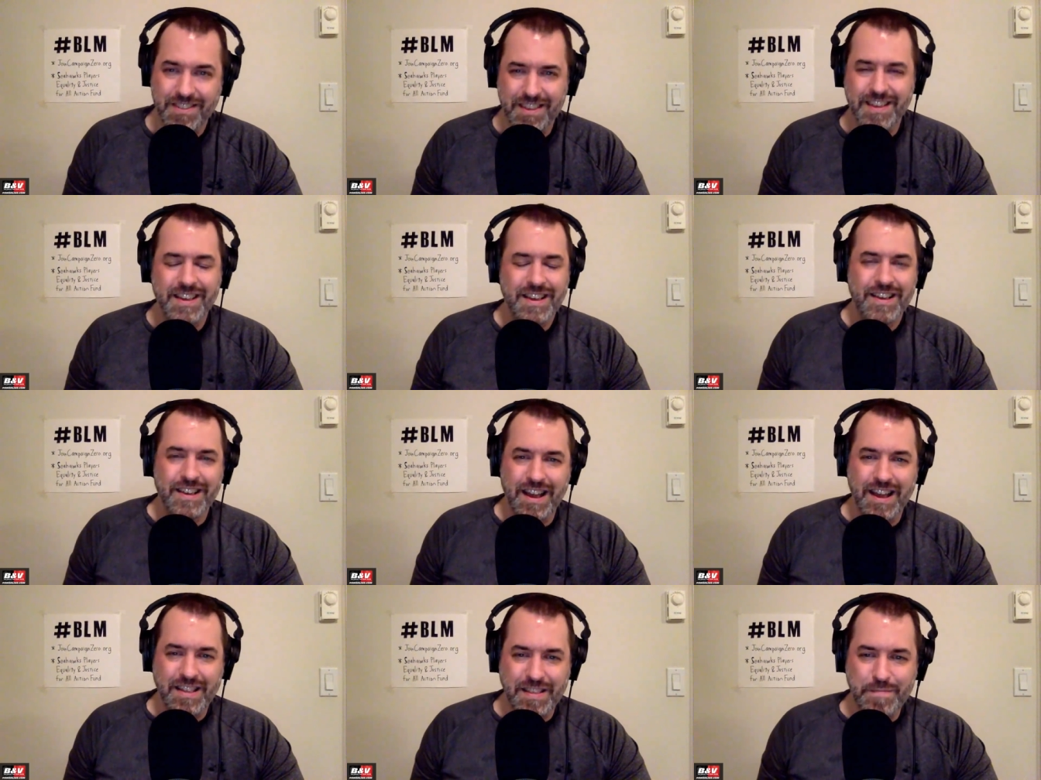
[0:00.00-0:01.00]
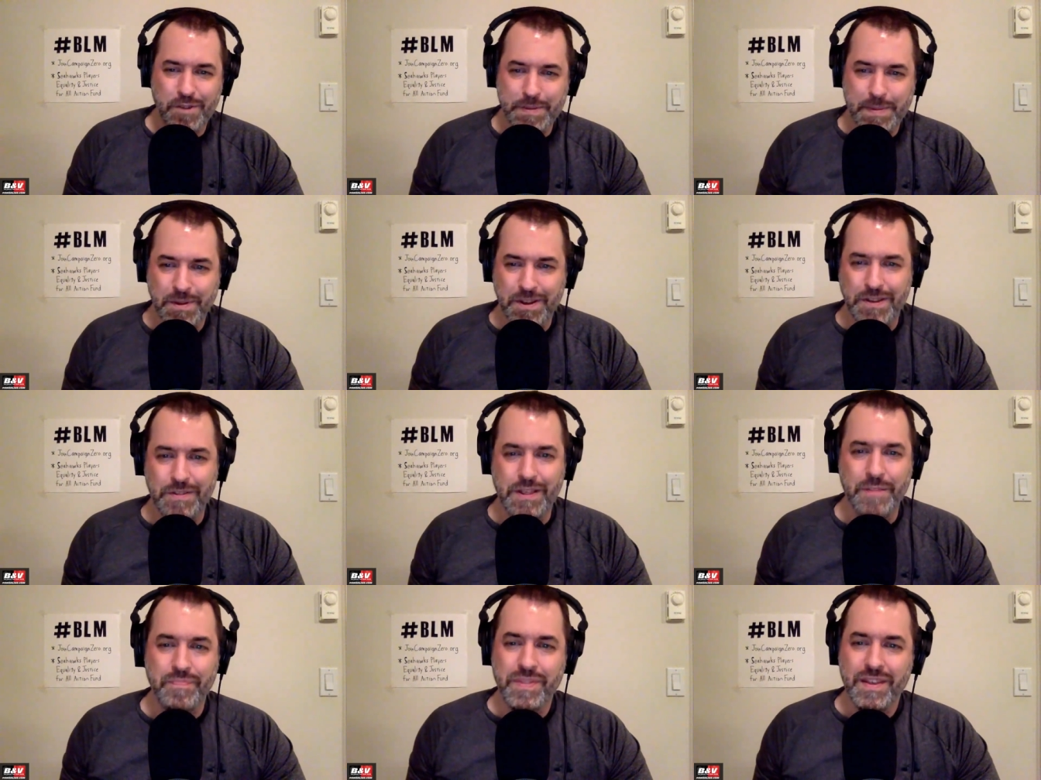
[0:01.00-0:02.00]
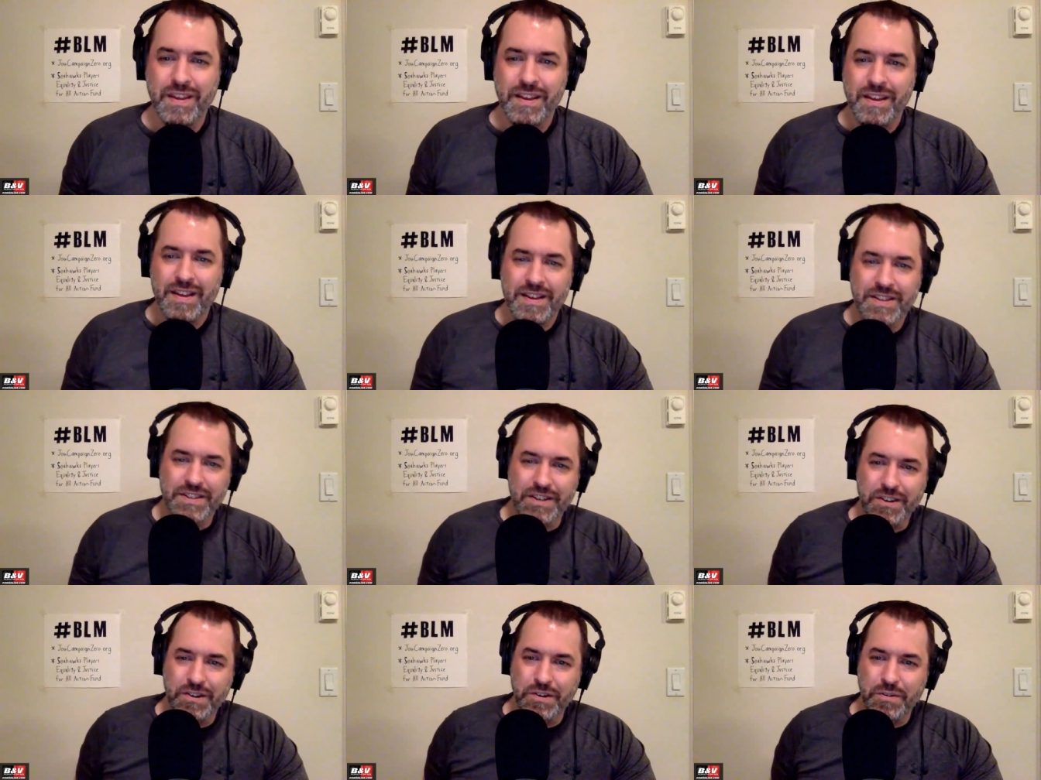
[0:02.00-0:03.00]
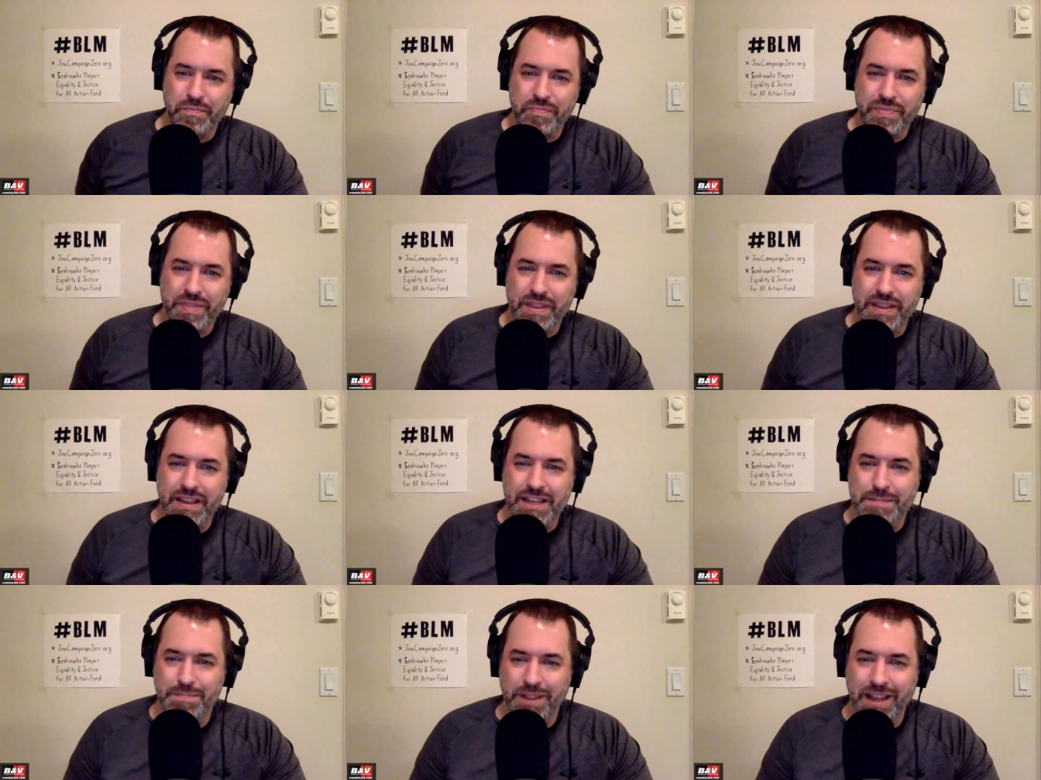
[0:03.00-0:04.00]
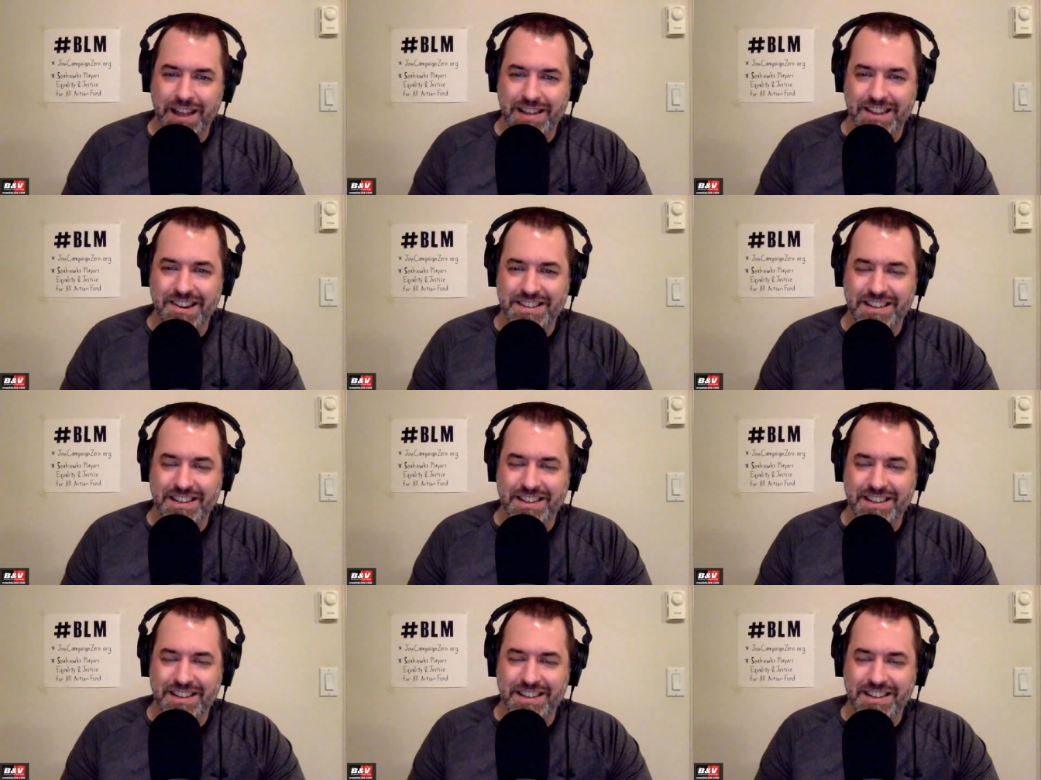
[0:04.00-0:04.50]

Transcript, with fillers: well, I think most people could do that. So he explained